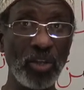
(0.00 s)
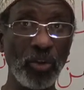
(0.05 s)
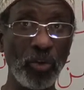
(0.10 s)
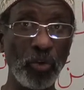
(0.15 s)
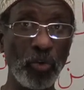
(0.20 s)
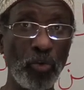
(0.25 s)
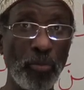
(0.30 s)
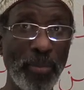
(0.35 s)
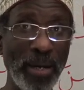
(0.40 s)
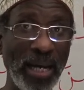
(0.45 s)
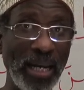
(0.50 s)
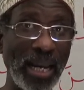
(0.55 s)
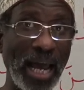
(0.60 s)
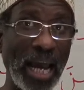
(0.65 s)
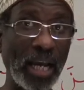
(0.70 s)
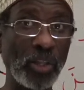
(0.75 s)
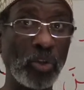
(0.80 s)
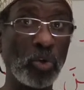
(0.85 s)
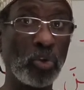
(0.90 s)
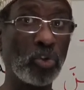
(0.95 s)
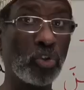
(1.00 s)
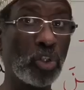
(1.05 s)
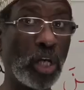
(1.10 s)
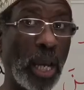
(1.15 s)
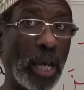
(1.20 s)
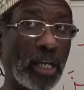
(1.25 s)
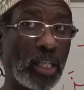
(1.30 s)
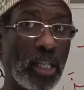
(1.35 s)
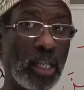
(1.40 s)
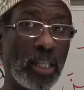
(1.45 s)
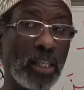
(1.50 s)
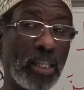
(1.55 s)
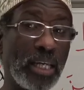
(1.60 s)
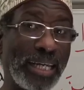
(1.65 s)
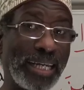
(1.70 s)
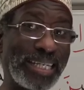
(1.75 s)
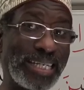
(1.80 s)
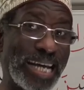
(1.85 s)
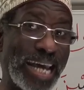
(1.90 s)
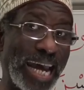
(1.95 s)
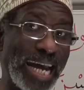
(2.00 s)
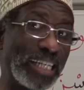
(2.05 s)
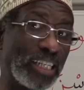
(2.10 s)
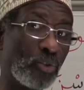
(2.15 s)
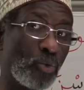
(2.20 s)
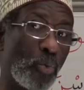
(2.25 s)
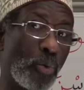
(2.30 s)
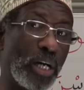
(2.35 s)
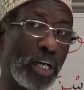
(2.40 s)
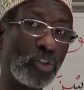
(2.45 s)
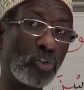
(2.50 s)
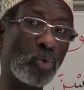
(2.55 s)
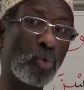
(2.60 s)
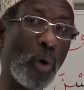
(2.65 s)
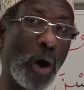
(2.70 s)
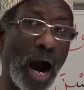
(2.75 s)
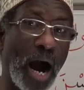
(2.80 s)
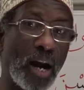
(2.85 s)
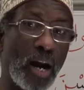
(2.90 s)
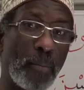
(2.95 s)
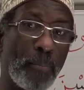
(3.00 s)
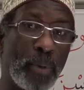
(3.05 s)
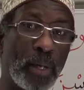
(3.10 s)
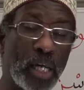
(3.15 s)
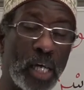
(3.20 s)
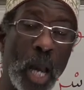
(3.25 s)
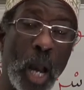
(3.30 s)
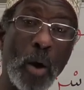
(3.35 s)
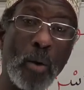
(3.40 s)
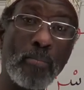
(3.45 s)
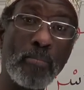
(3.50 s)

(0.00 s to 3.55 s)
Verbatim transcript: You may like to check the Gateway to Arabic